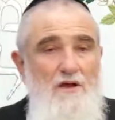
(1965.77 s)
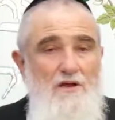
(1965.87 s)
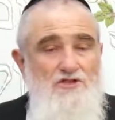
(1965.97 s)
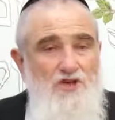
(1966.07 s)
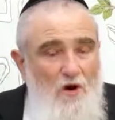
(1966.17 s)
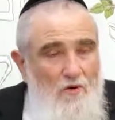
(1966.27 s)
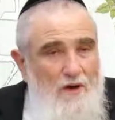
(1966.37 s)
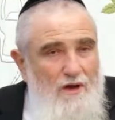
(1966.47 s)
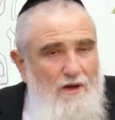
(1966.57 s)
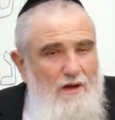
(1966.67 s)

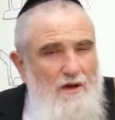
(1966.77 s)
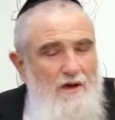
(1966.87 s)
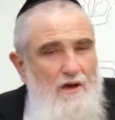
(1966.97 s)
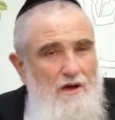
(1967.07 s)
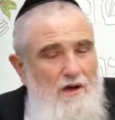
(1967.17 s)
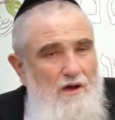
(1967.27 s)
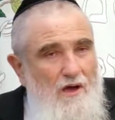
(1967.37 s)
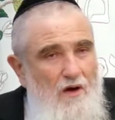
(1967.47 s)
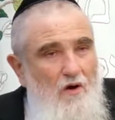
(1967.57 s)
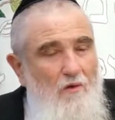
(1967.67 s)
So,
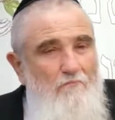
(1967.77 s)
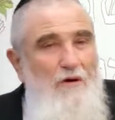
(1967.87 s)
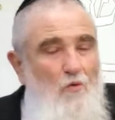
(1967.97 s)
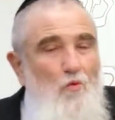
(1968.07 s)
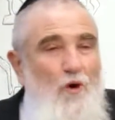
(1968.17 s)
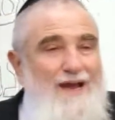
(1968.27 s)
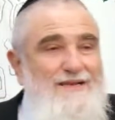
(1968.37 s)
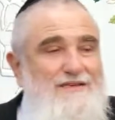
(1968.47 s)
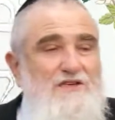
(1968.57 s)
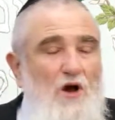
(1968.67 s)
but what
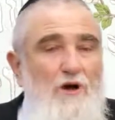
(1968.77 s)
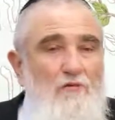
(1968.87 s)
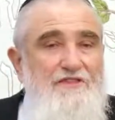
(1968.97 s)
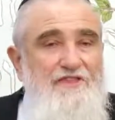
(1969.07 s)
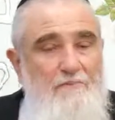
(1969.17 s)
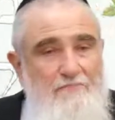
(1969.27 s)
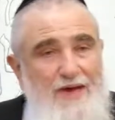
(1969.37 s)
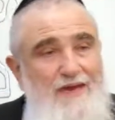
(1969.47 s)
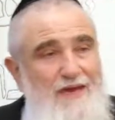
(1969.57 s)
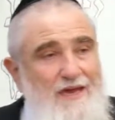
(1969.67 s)
is it going with the
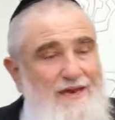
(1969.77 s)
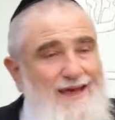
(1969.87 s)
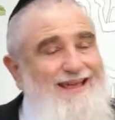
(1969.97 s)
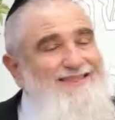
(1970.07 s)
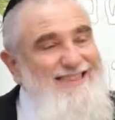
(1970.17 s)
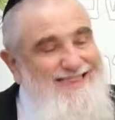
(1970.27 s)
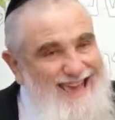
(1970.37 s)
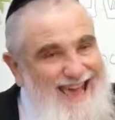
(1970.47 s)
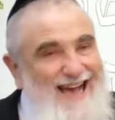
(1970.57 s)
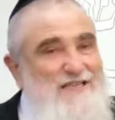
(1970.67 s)
opinion that the
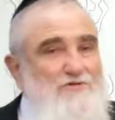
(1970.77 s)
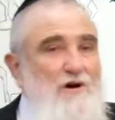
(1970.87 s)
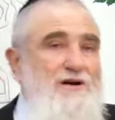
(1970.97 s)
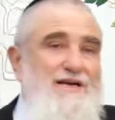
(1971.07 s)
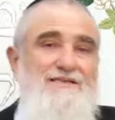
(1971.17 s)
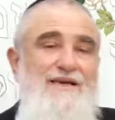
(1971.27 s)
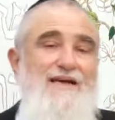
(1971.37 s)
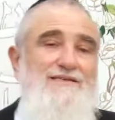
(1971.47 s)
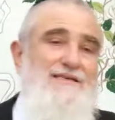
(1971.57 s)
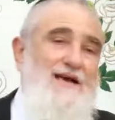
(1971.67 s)
esrog is the
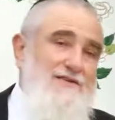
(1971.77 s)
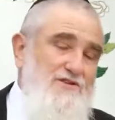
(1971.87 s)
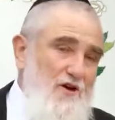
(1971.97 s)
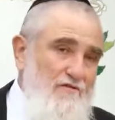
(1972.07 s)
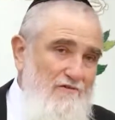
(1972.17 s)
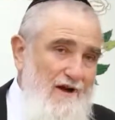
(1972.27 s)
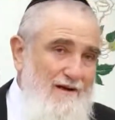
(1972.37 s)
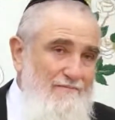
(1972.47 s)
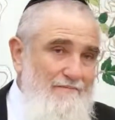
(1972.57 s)
Eitzadas Toivara?